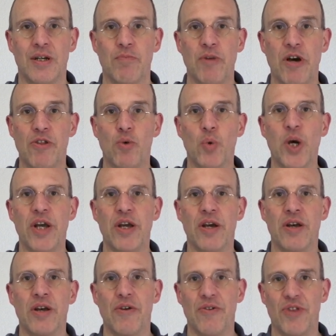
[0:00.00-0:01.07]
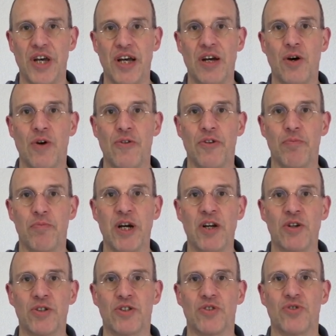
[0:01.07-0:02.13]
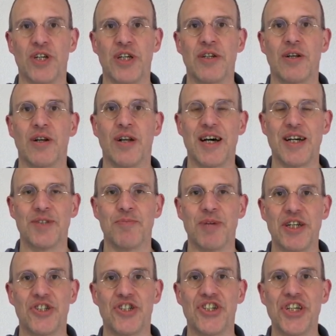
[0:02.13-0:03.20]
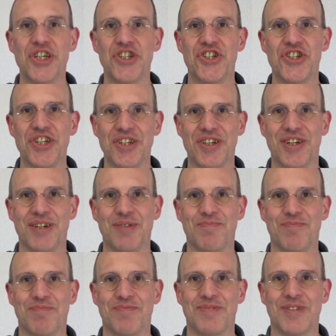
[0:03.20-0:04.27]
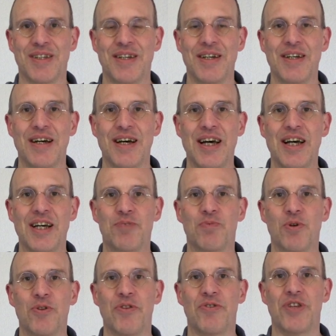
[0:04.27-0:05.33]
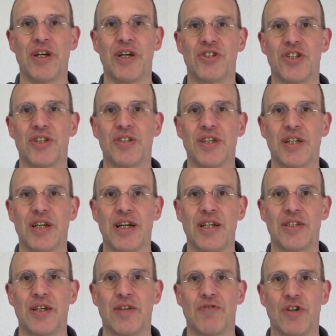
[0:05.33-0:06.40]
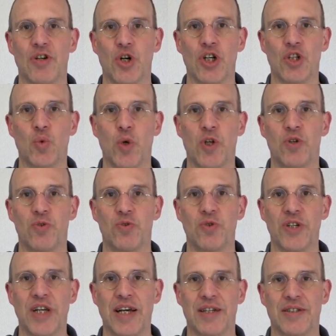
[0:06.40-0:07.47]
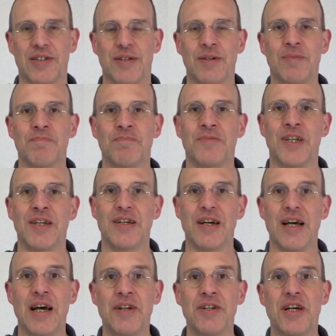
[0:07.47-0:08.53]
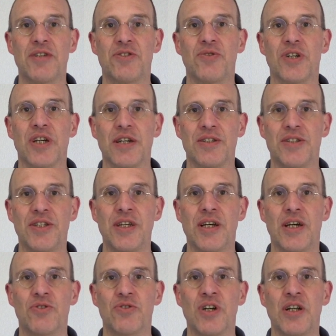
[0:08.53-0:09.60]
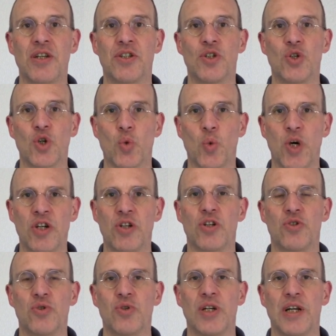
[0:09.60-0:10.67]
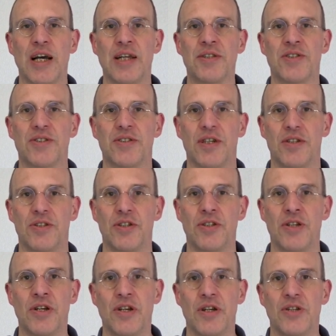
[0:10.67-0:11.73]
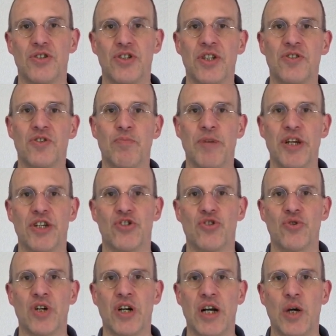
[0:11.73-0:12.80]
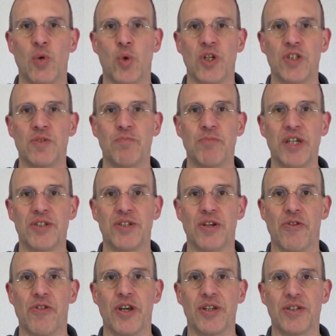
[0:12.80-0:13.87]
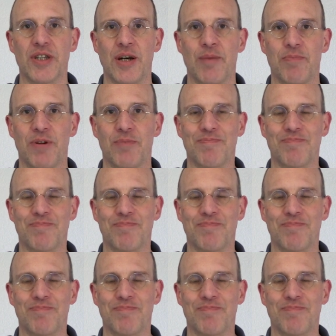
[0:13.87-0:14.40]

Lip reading: By the way, there on the balustrade lies my cheat sheet. I had put it there just in case I forgot what to do next. And as you can see, I really took one or two glances at it just to make sure I wasn't mixing things up.